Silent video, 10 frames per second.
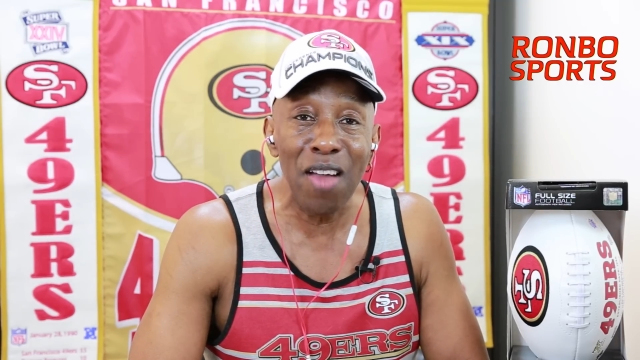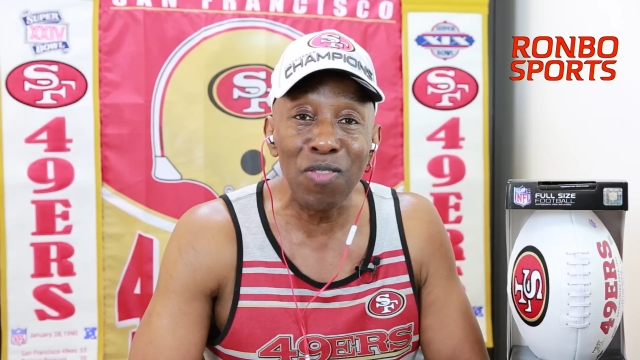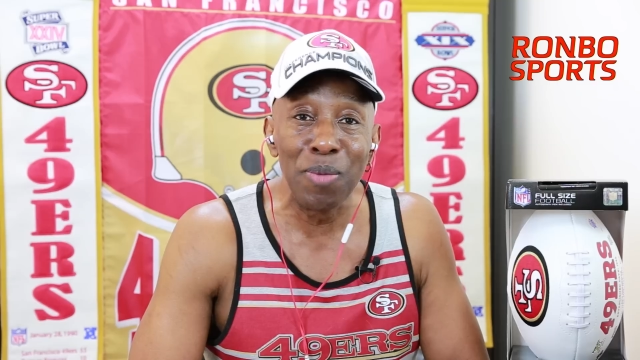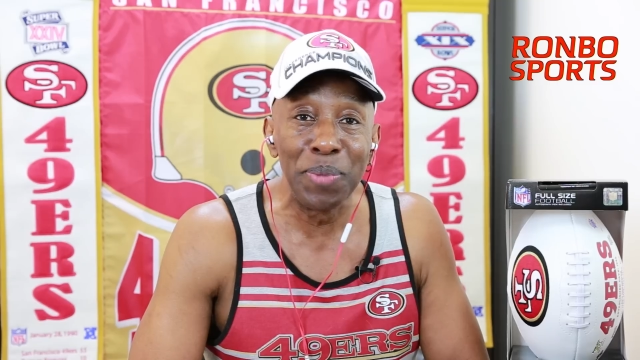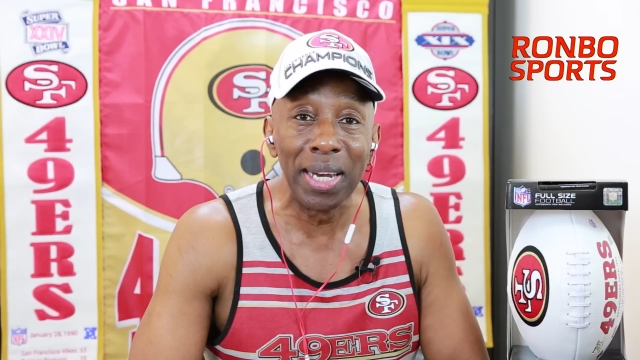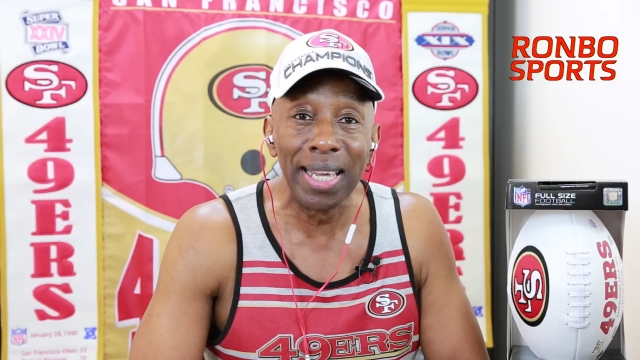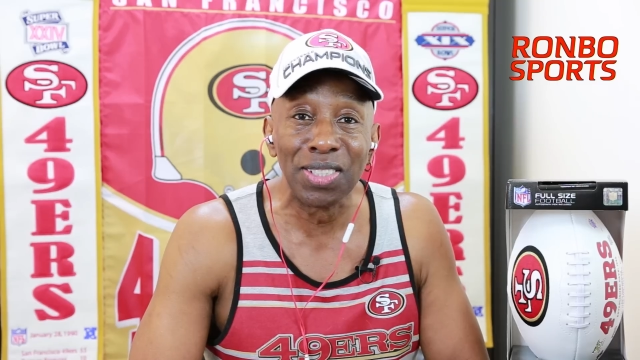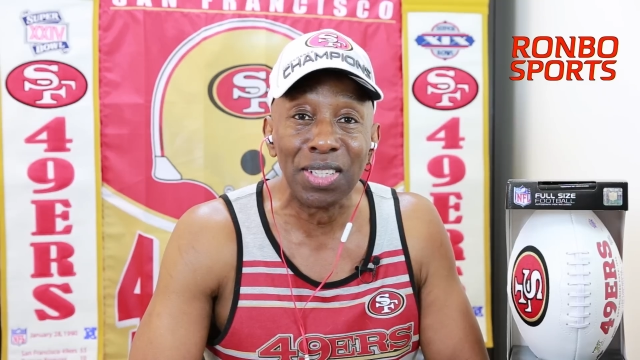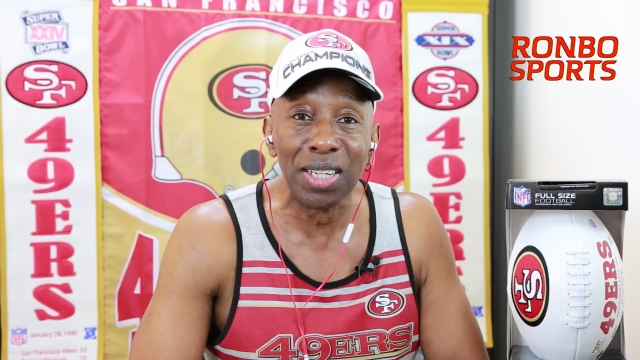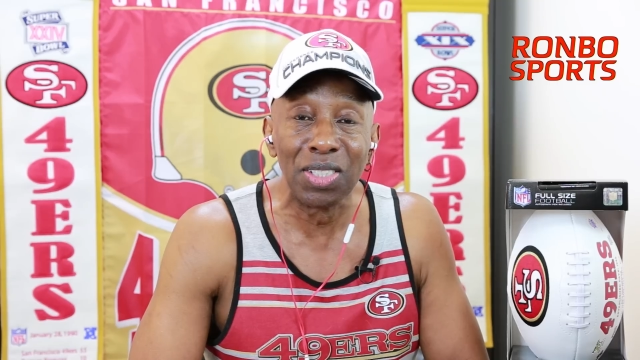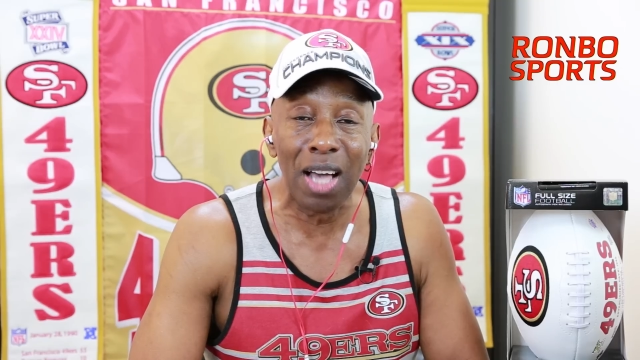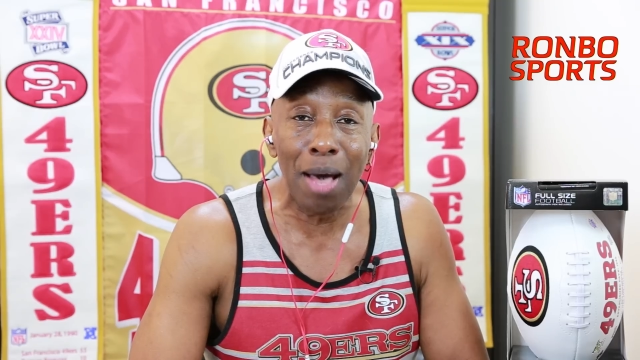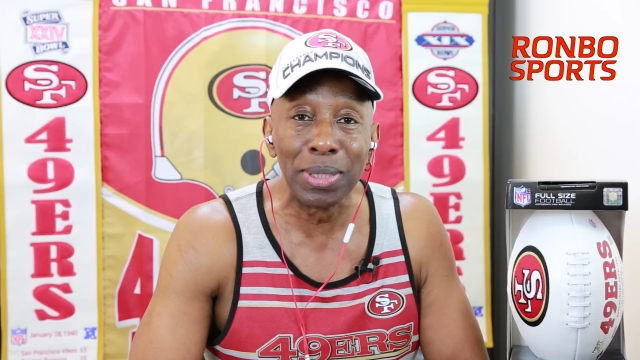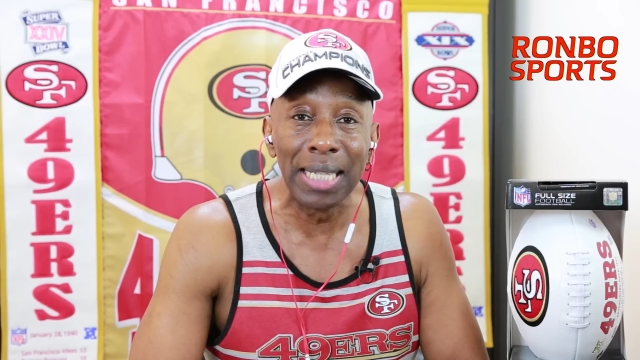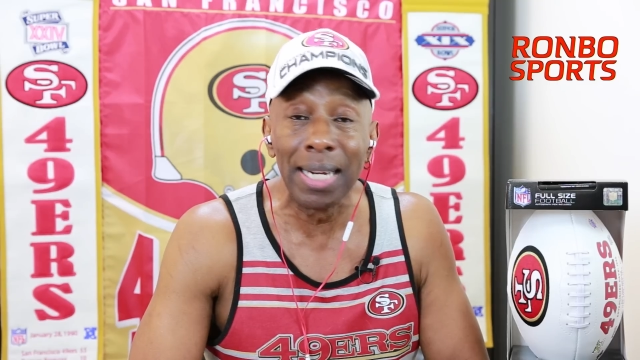every bit as good a
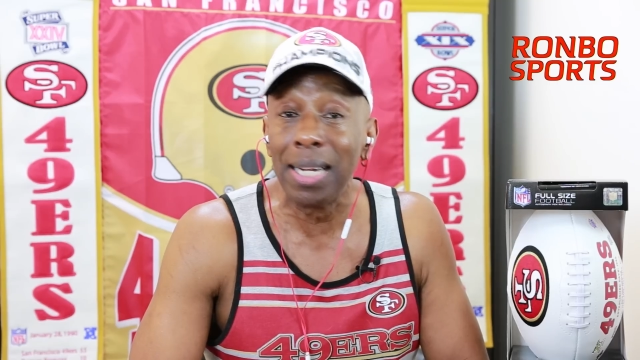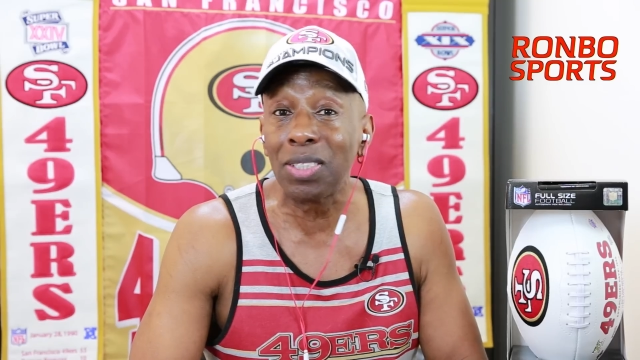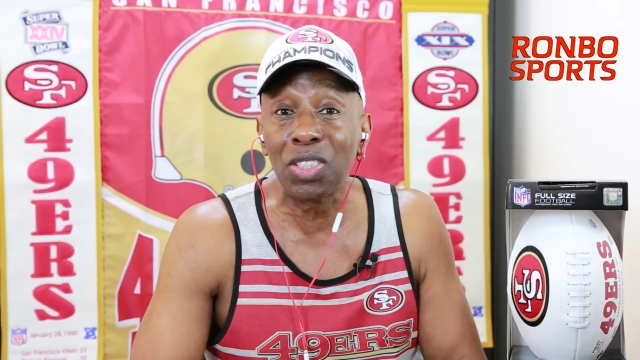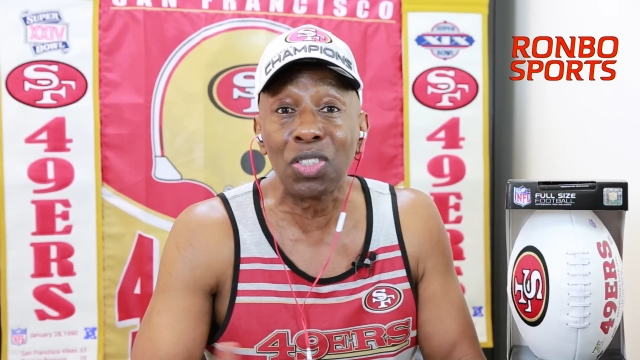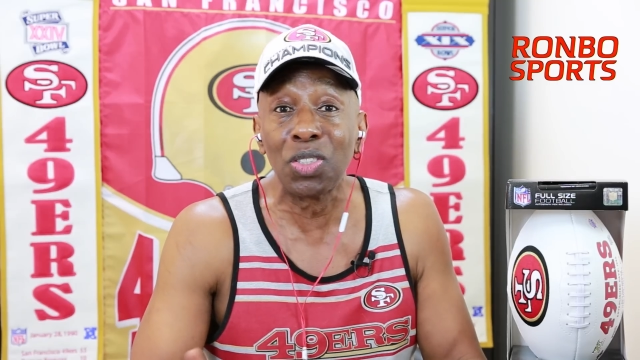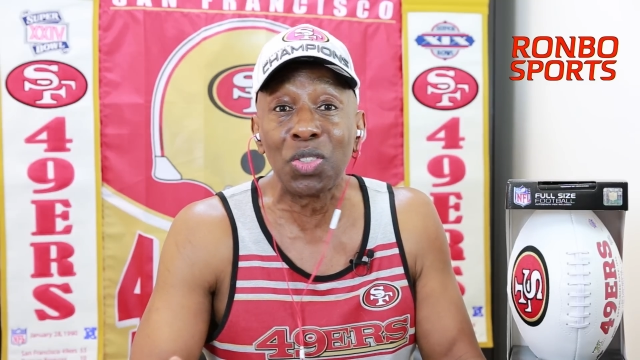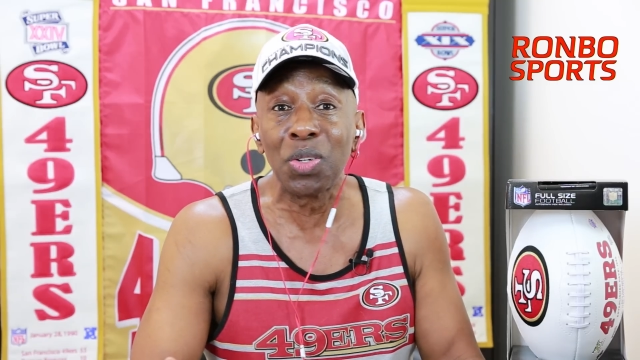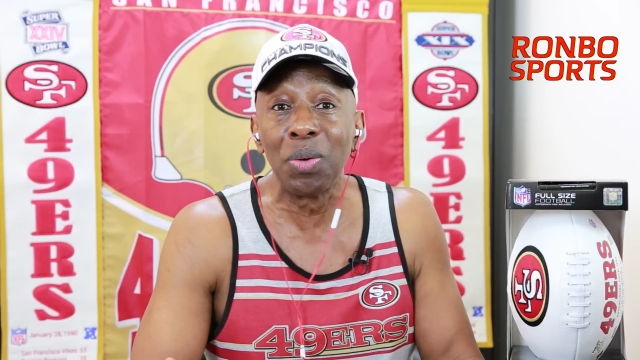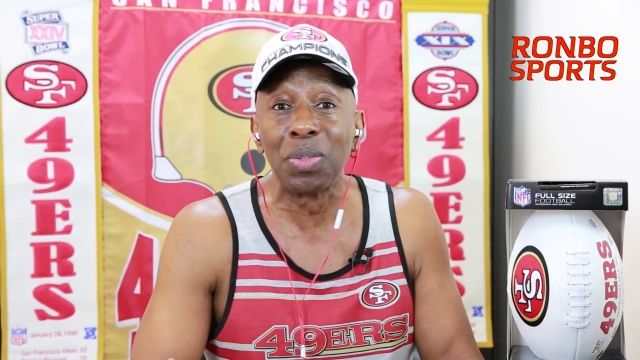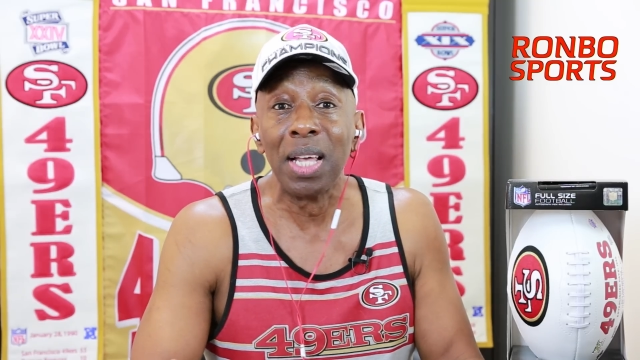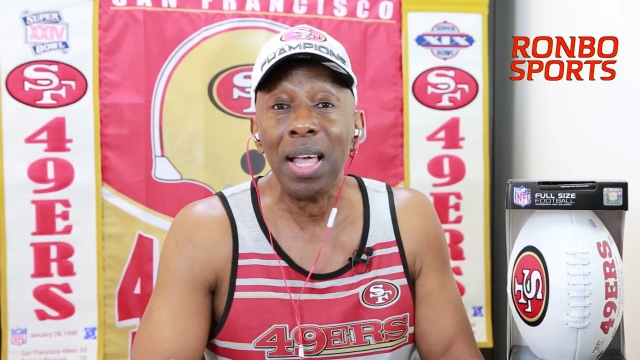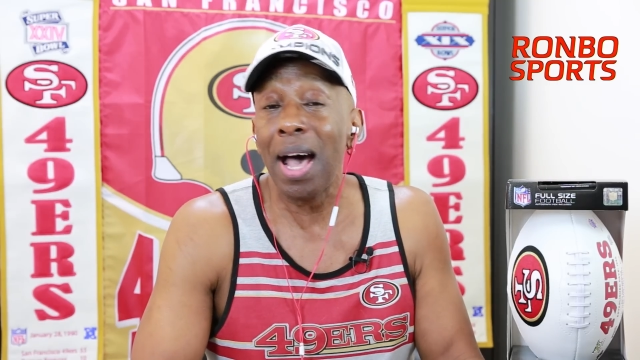job as Andy. And it's just the truth.